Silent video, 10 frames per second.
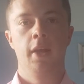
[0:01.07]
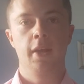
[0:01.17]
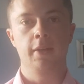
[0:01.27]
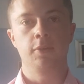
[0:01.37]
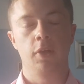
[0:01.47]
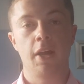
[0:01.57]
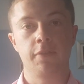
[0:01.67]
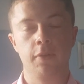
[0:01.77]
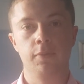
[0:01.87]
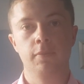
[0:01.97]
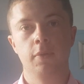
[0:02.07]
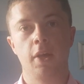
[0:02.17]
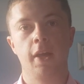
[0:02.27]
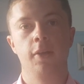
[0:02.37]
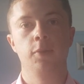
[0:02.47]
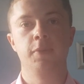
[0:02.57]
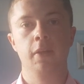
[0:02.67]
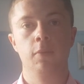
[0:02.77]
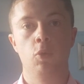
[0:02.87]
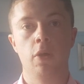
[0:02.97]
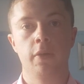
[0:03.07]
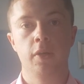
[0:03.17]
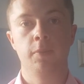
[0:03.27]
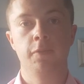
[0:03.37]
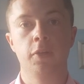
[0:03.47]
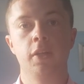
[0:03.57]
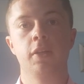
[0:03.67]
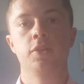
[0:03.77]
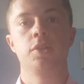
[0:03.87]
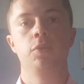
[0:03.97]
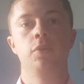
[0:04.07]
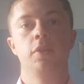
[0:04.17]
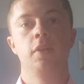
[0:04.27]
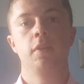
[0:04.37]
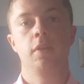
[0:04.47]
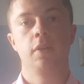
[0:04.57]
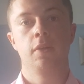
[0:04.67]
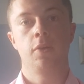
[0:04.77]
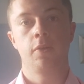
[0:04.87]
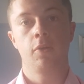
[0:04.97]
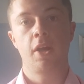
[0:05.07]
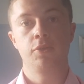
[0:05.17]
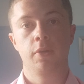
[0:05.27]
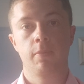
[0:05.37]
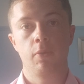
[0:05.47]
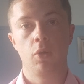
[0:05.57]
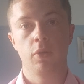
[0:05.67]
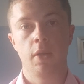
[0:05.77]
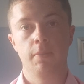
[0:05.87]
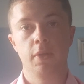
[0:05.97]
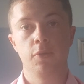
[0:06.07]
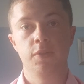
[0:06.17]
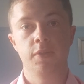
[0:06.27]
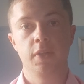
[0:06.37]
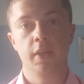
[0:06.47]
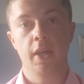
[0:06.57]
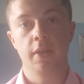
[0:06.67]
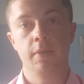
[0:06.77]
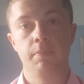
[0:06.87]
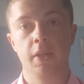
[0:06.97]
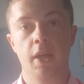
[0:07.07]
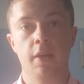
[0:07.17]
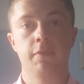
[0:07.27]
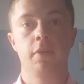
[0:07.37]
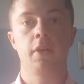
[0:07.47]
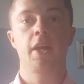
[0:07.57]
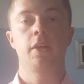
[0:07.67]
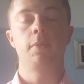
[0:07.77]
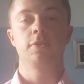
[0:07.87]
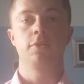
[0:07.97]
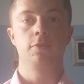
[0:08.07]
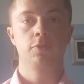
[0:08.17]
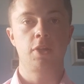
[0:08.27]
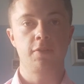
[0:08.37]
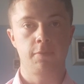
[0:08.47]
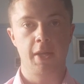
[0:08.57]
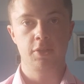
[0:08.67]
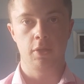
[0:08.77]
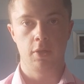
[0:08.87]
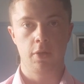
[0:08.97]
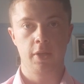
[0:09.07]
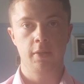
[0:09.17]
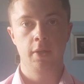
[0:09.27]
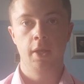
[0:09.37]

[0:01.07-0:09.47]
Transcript: And good afternoon. I'm Dylan Ward. I'm a final year student in the undergraduate program in UCC, the BA for Economics through Transformational Learning.